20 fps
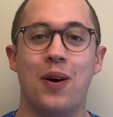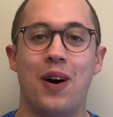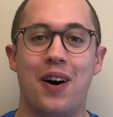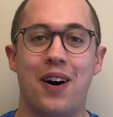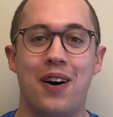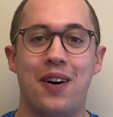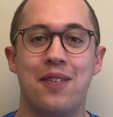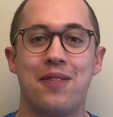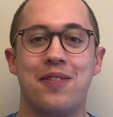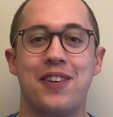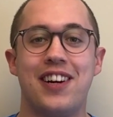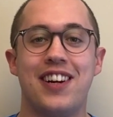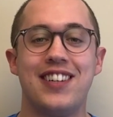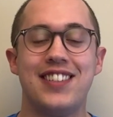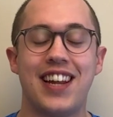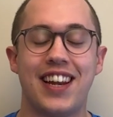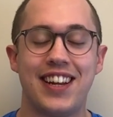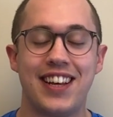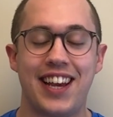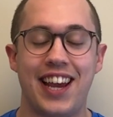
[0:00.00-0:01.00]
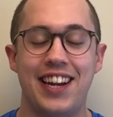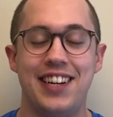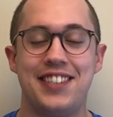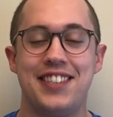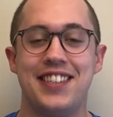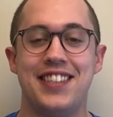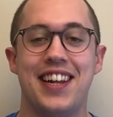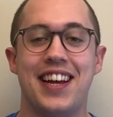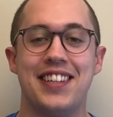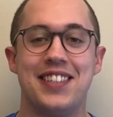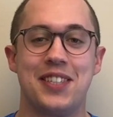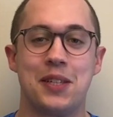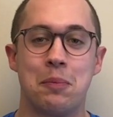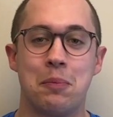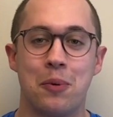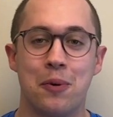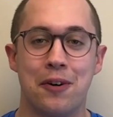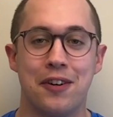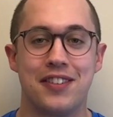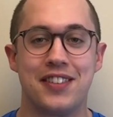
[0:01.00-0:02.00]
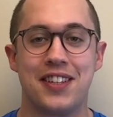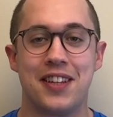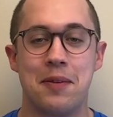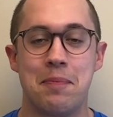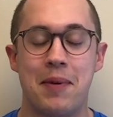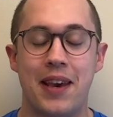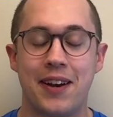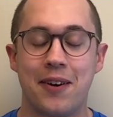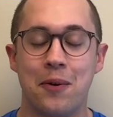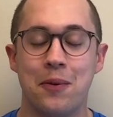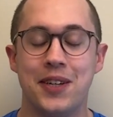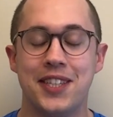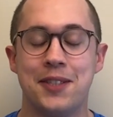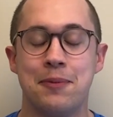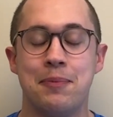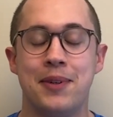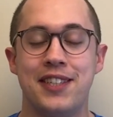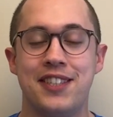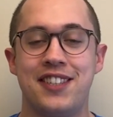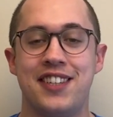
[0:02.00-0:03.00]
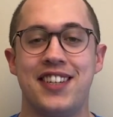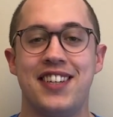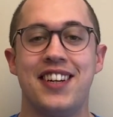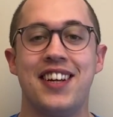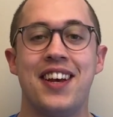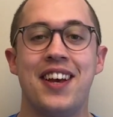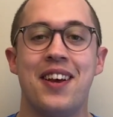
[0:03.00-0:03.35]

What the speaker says: all for your dedication and support to the Make-A-Wish mission.